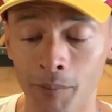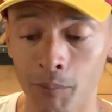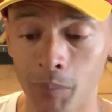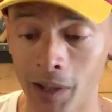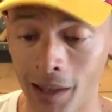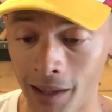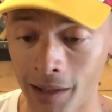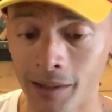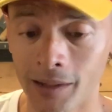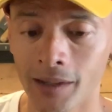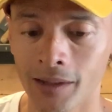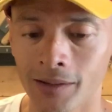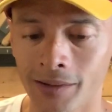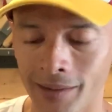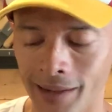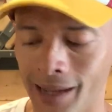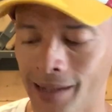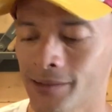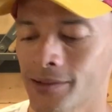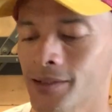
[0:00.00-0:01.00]
plug
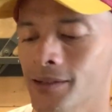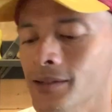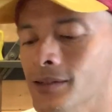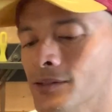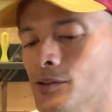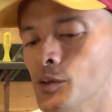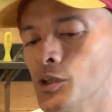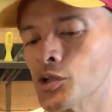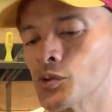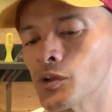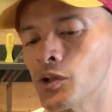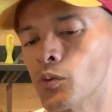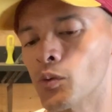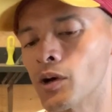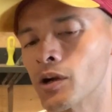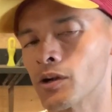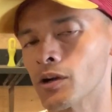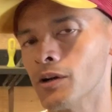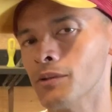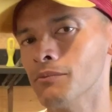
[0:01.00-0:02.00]
connector, which will
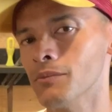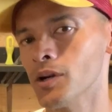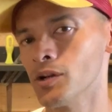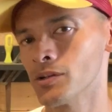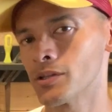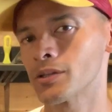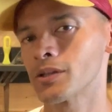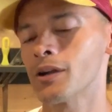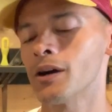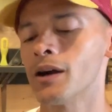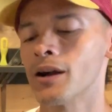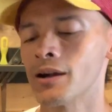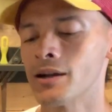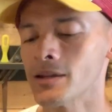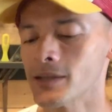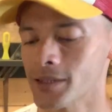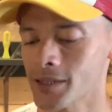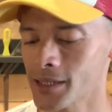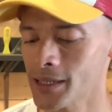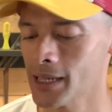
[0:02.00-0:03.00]
work on most
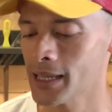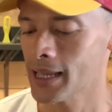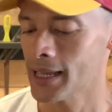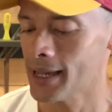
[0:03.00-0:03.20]
cars.